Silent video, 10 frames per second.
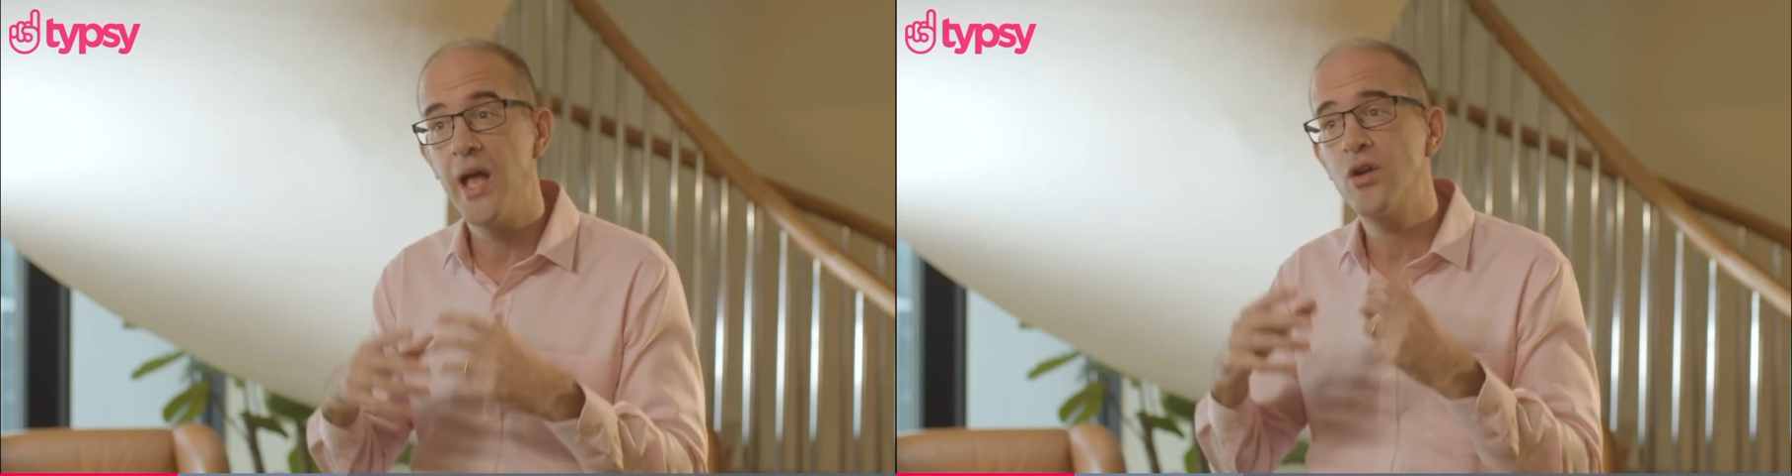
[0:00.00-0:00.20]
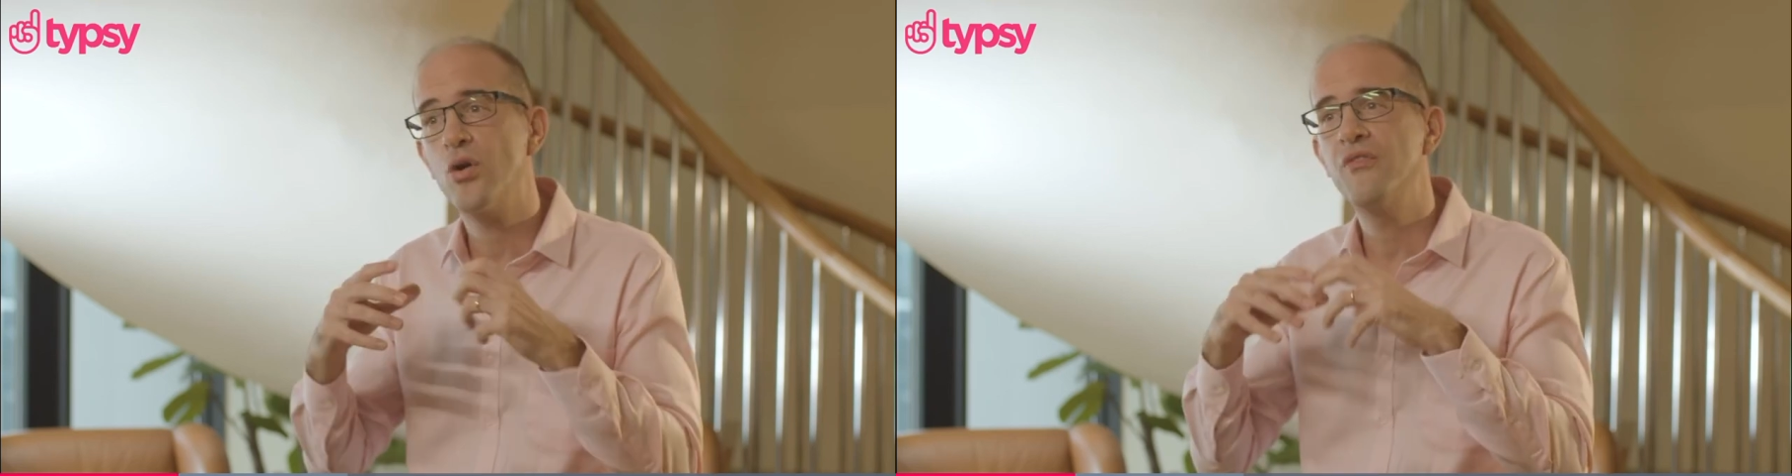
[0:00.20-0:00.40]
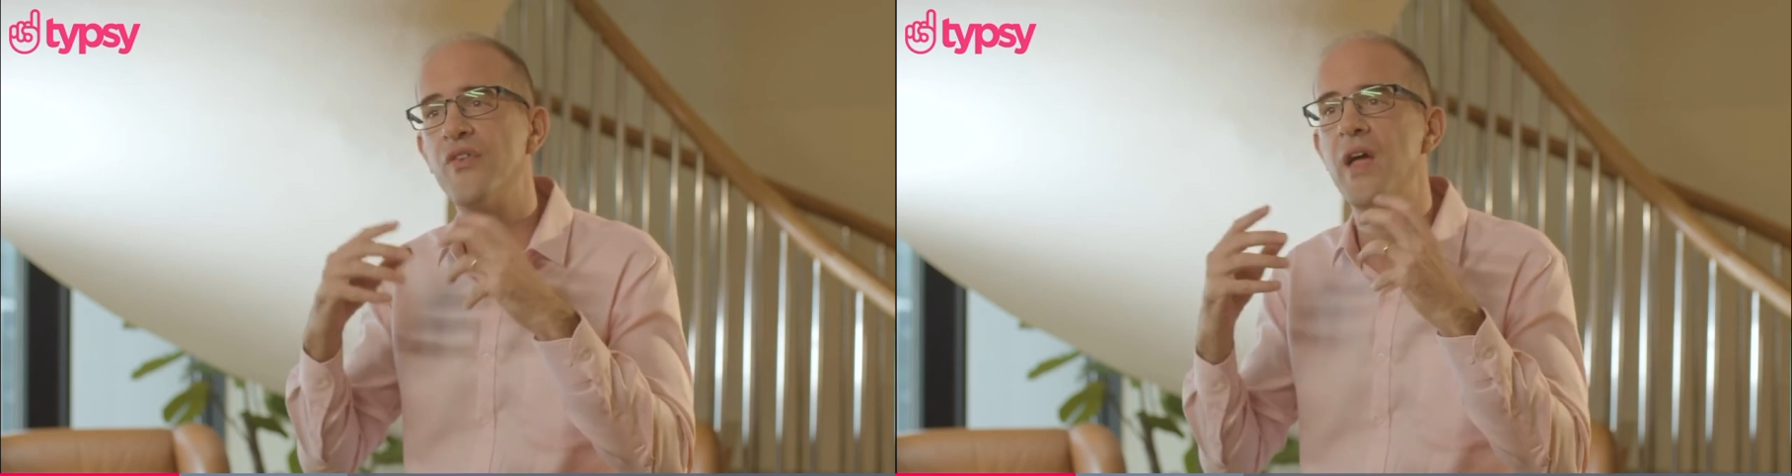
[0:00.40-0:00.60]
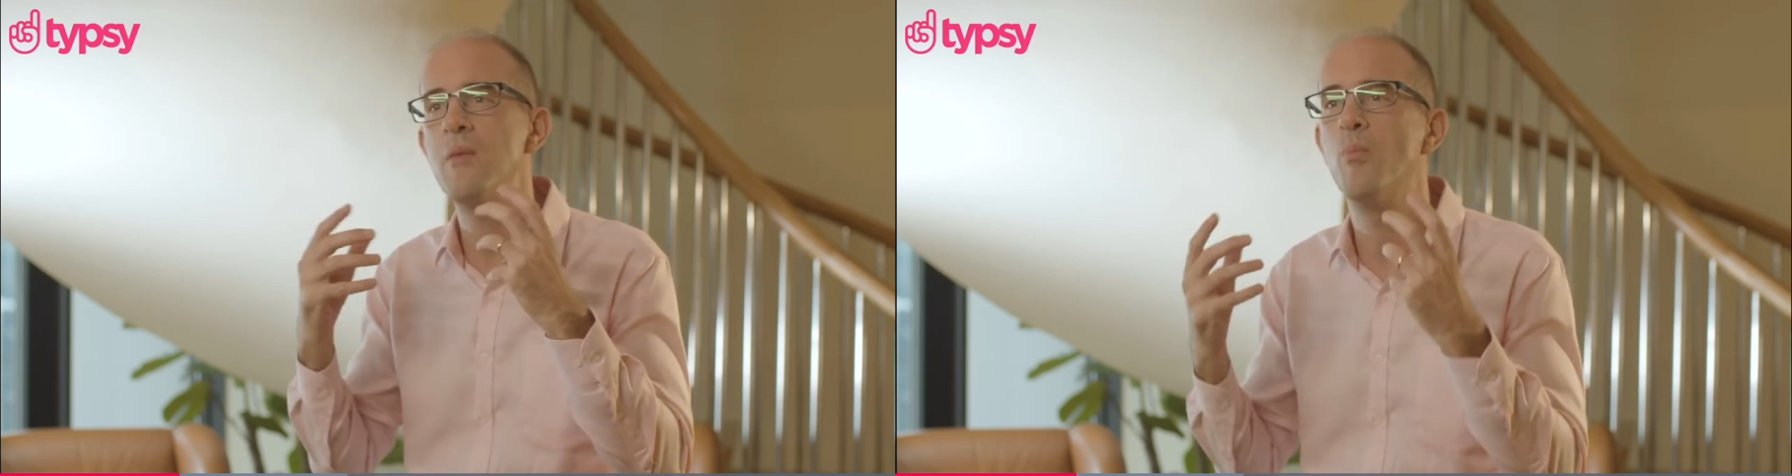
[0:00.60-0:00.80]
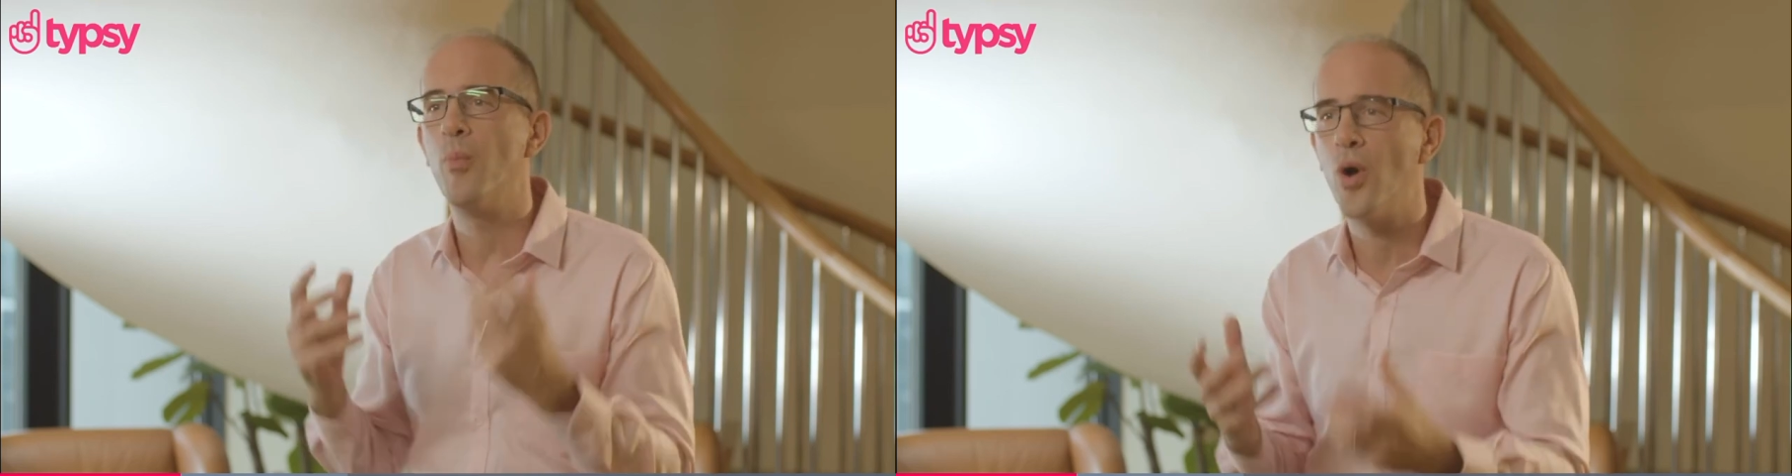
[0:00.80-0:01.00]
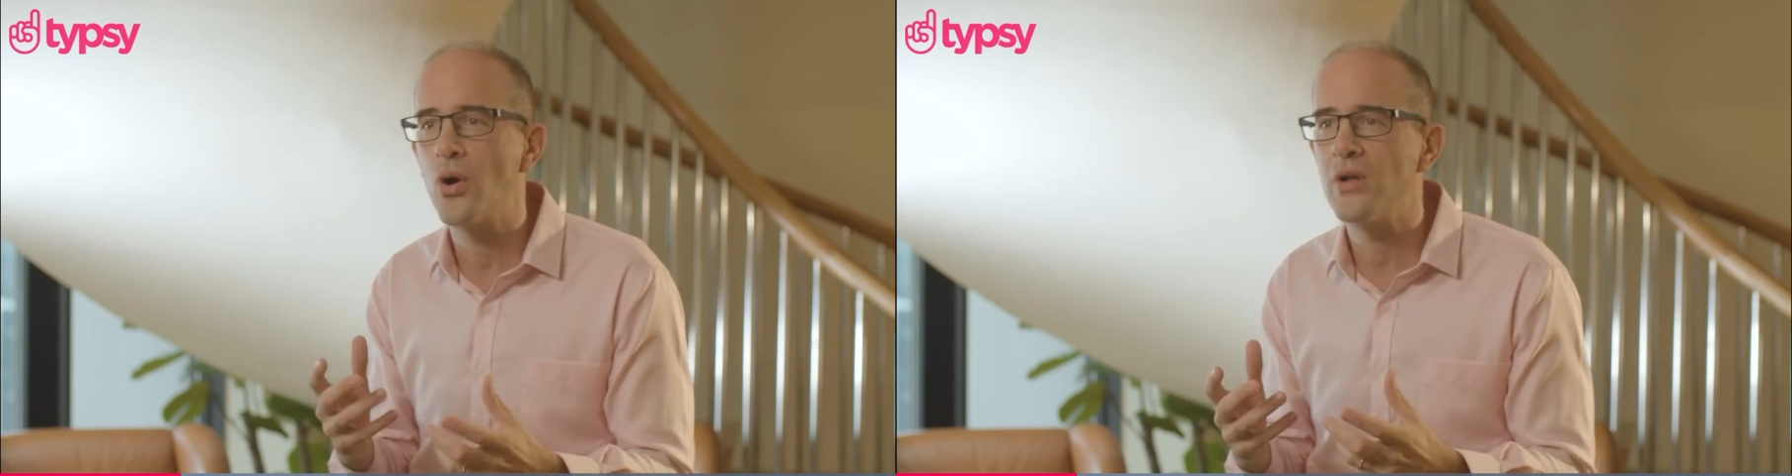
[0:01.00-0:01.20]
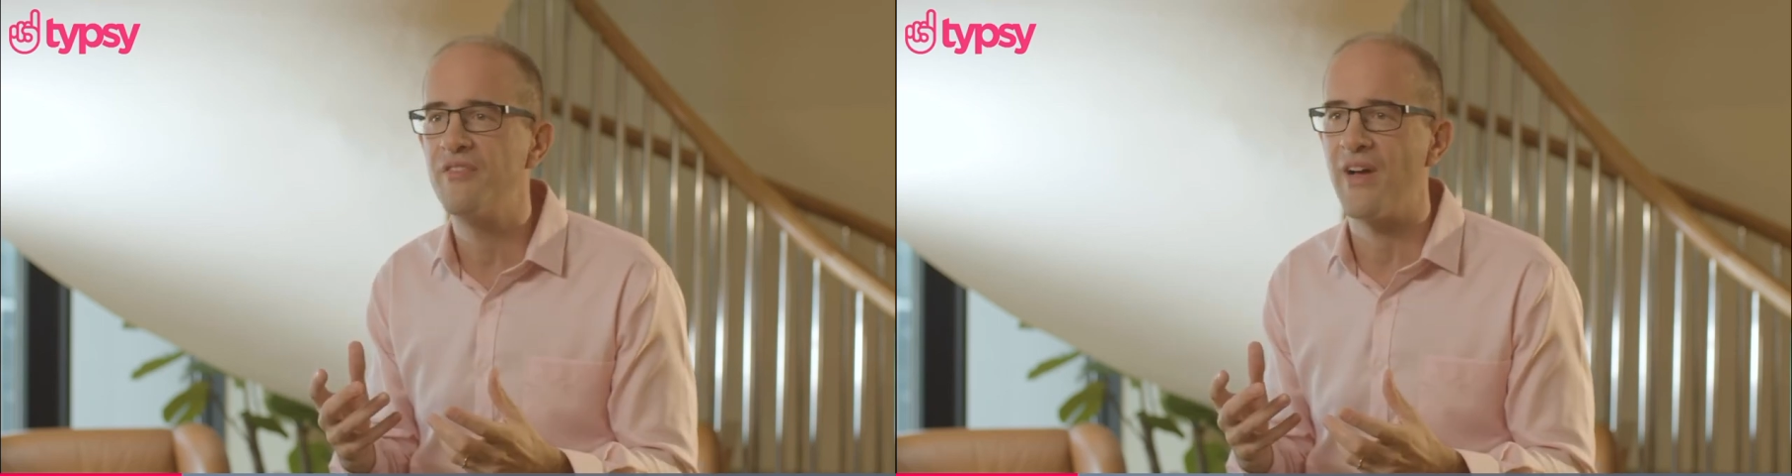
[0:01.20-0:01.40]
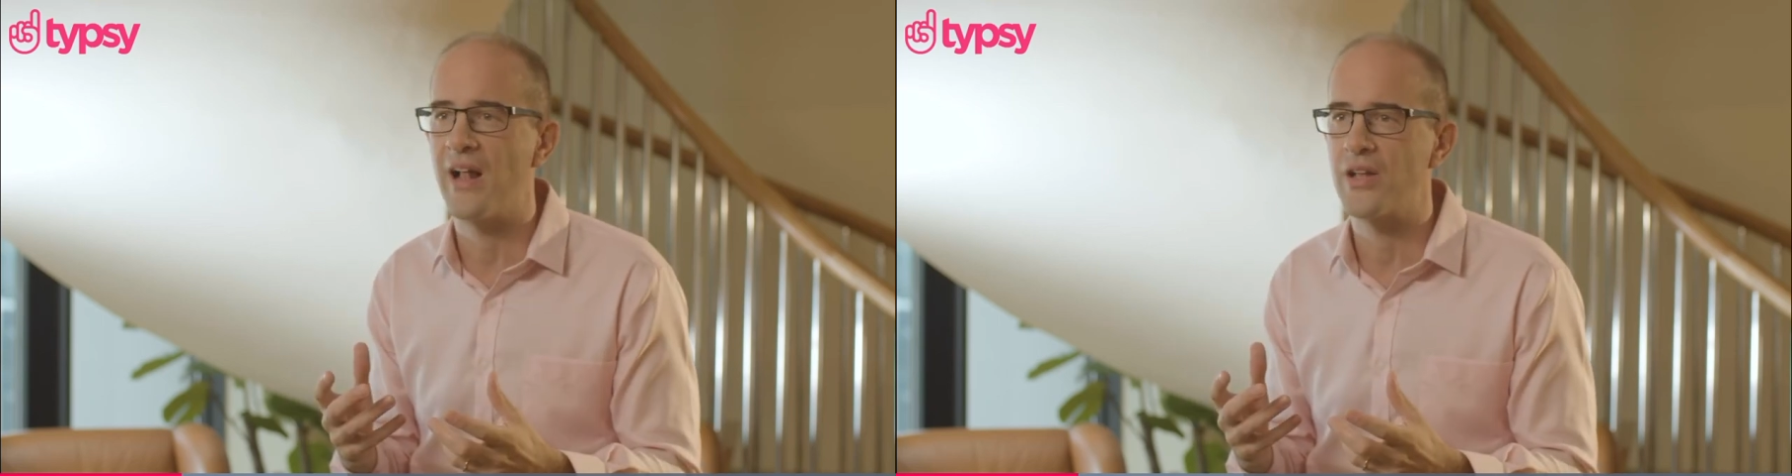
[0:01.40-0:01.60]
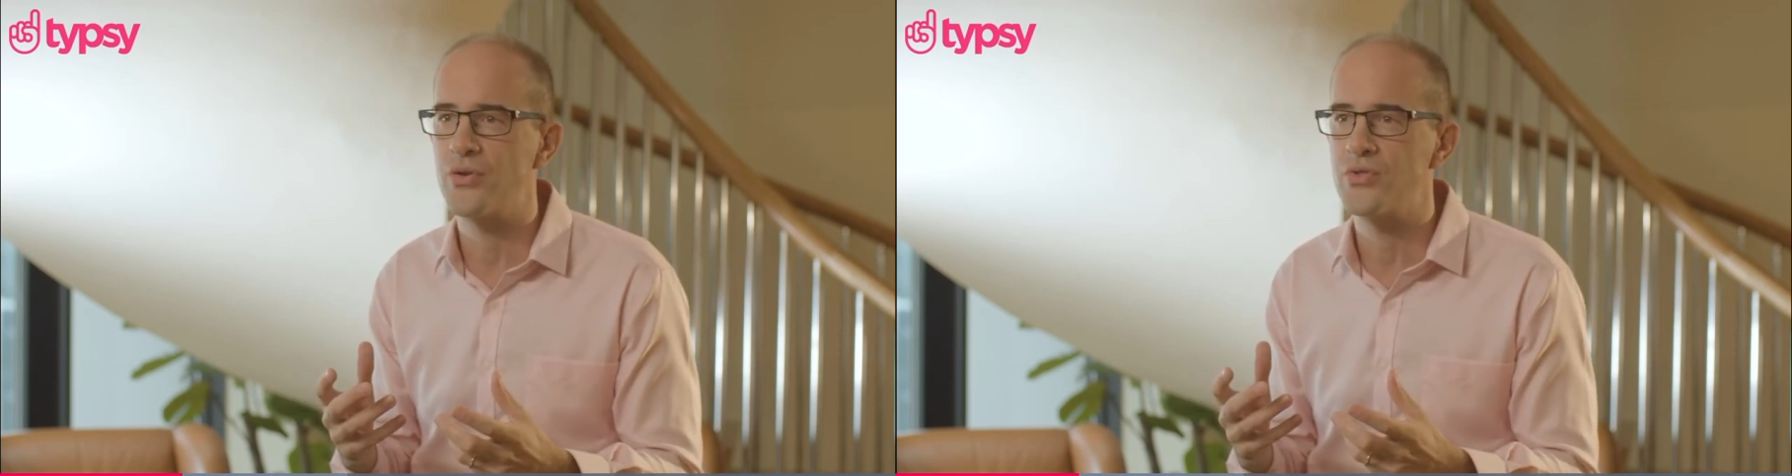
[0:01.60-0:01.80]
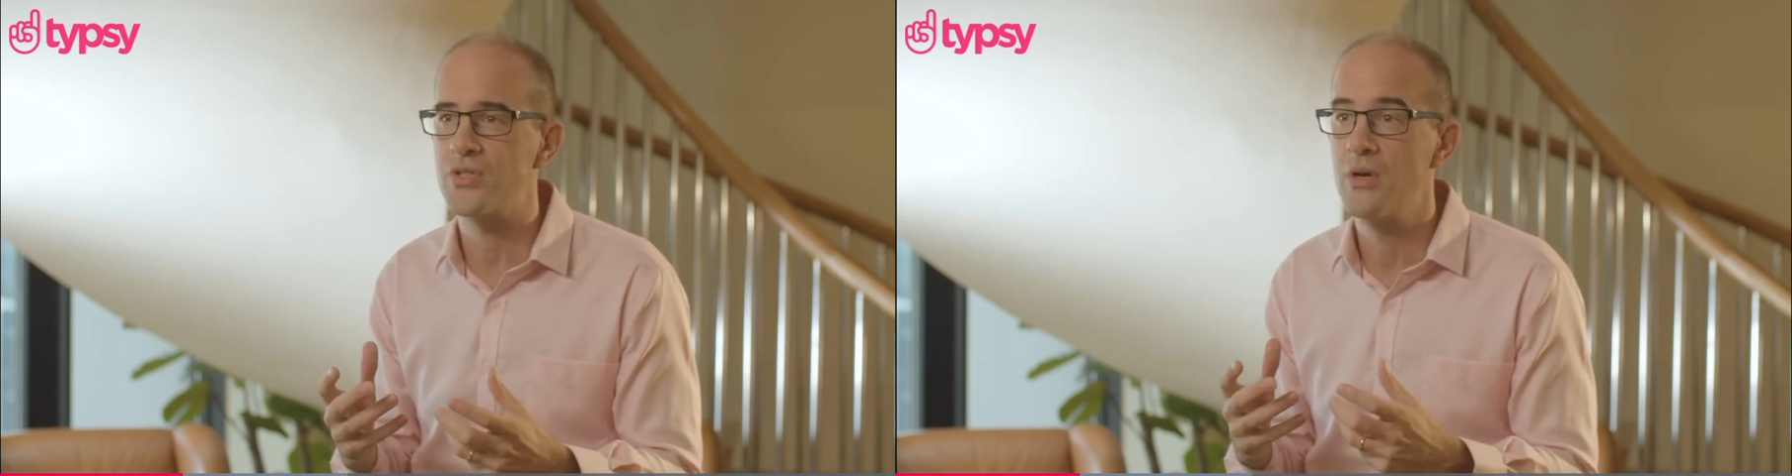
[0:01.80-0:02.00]
and convey moral
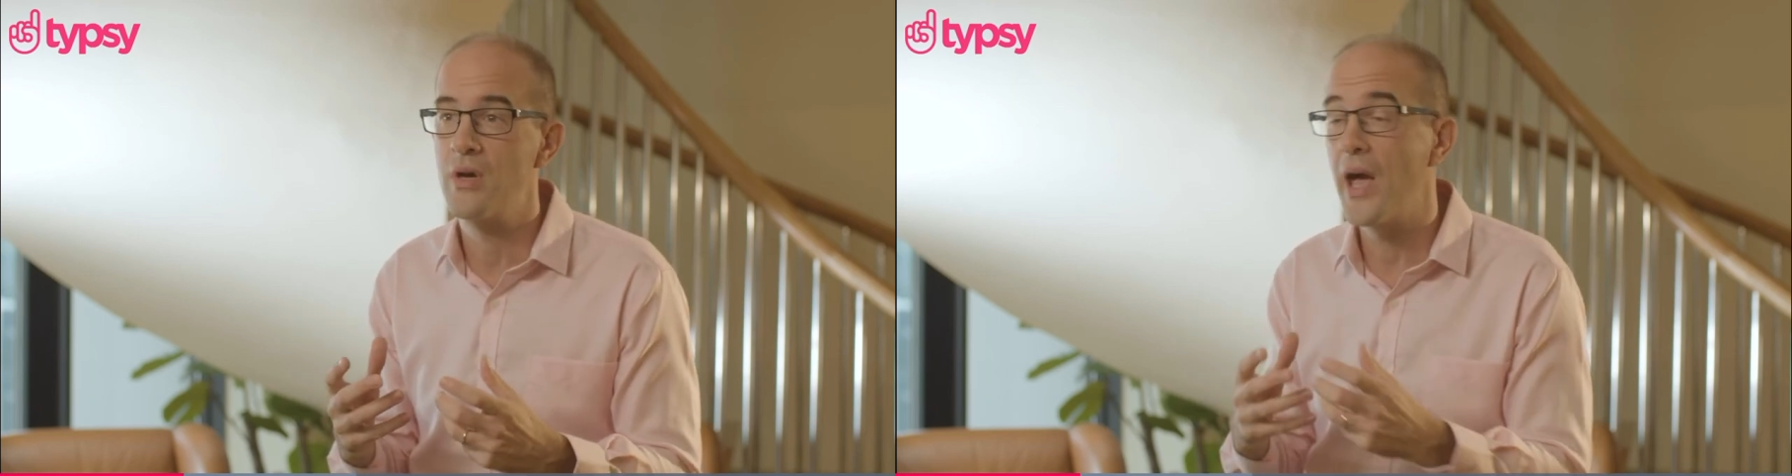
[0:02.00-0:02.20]
values